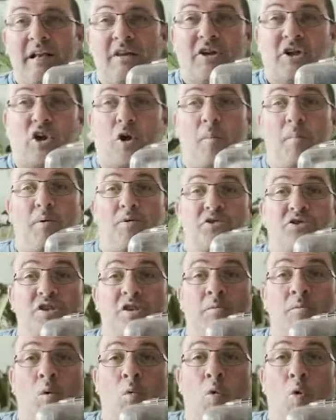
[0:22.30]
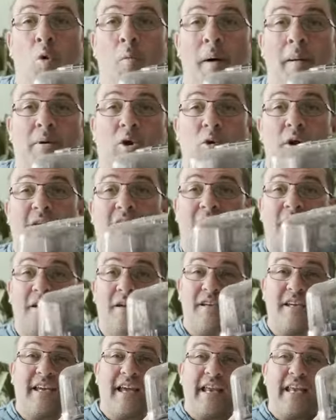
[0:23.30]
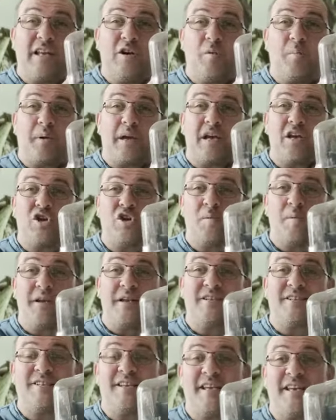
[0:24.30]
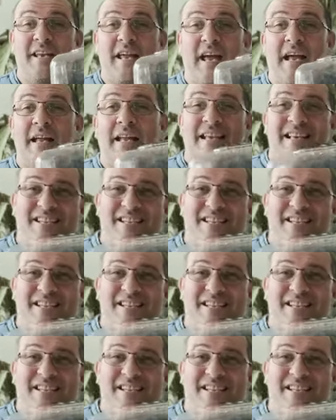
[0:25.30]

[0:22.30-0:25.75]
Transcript: The compost in them will warm up quicker. You get a little bit of humidity in there.